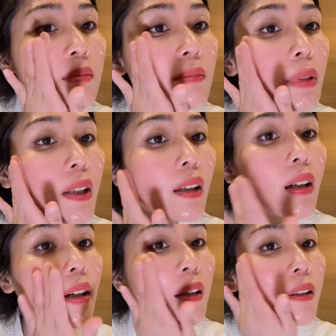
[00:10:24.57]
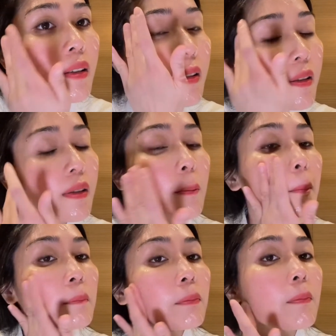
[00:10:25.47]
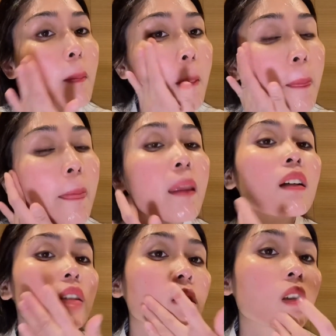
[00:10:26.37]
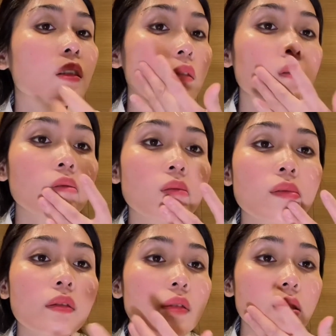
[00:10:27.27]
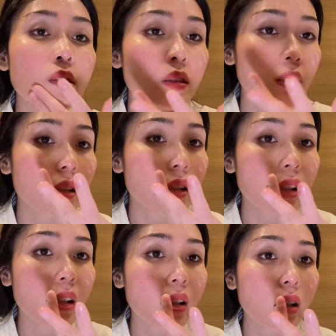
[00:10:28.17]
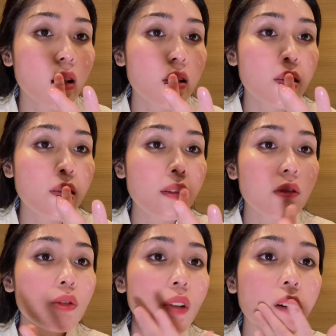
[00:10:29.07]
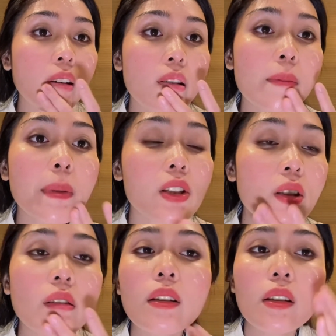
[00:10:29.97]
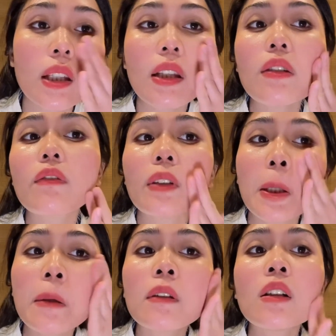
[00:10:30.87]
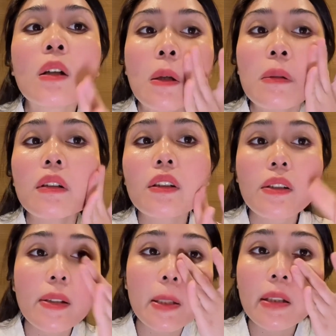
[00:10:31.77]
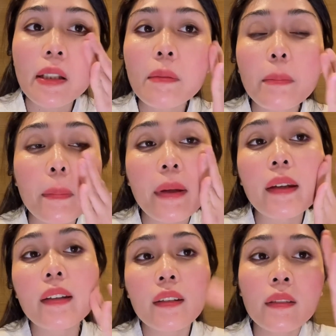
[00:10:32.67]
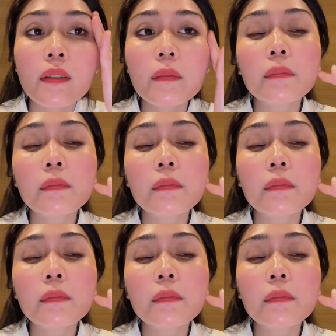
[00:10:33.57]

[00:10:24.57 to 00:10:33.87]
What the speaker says: because, you know, skin gets so dry, especially in the evening or sleeping.